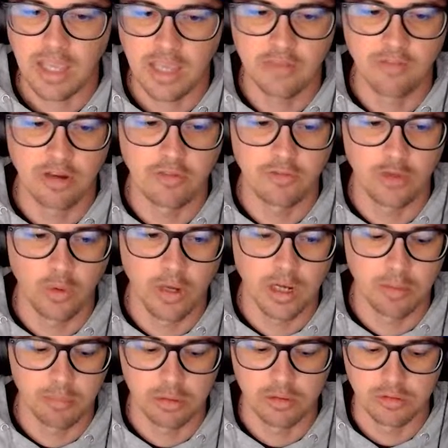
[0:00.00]
Even if you end
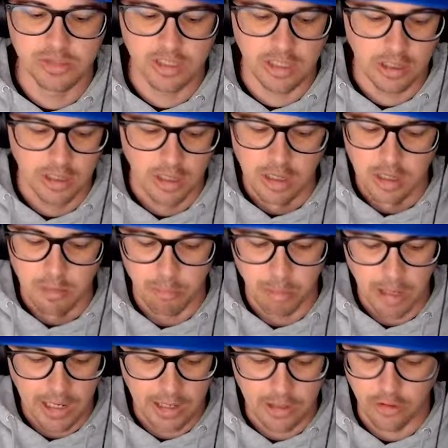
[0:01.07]
up losing
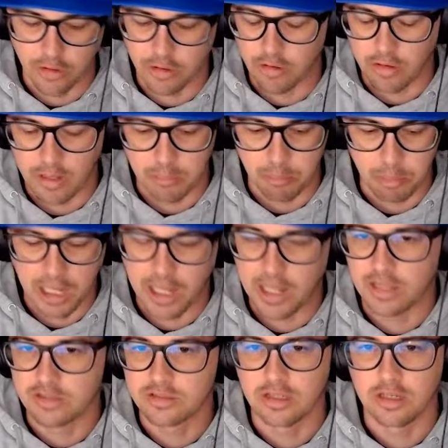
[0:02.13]
Botker and
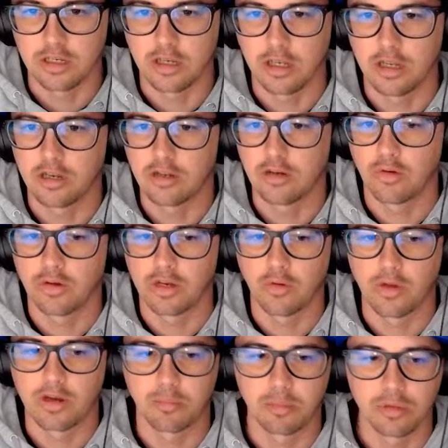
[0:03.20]
Bates, and
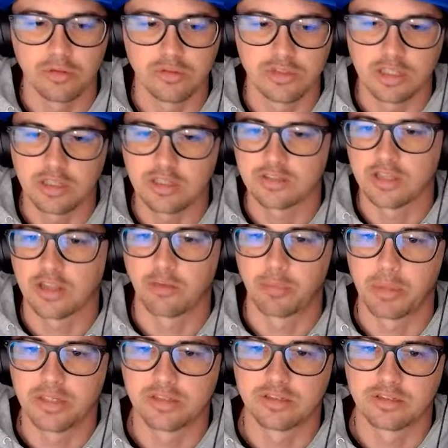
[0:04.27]
you end up losing these other
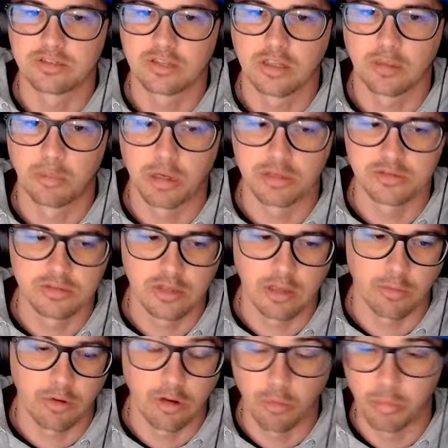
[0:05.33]
pieces to the puzzle
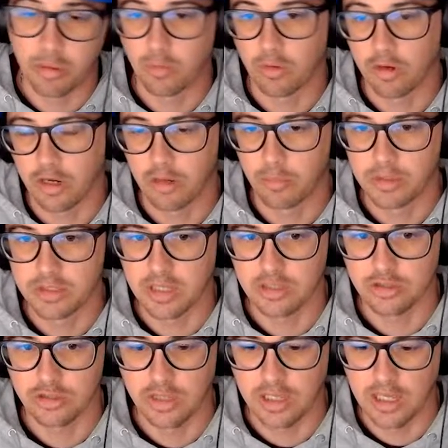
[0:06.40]
that we're hoping we're going to
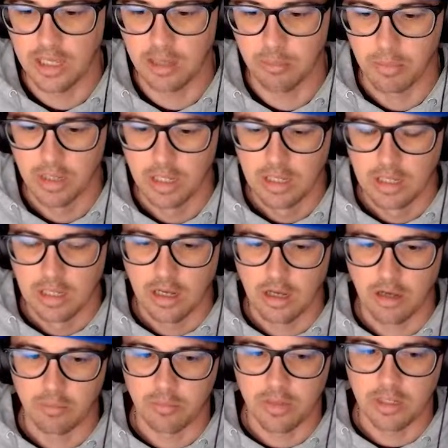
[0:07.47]
potentially keep,
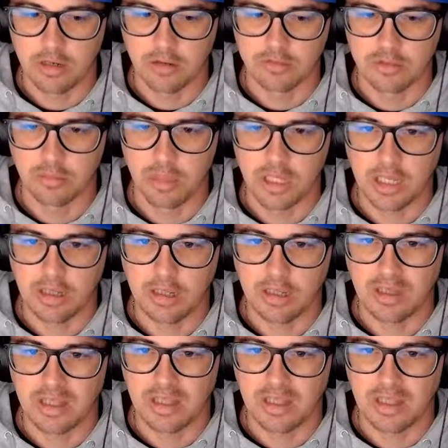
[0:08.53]
to me,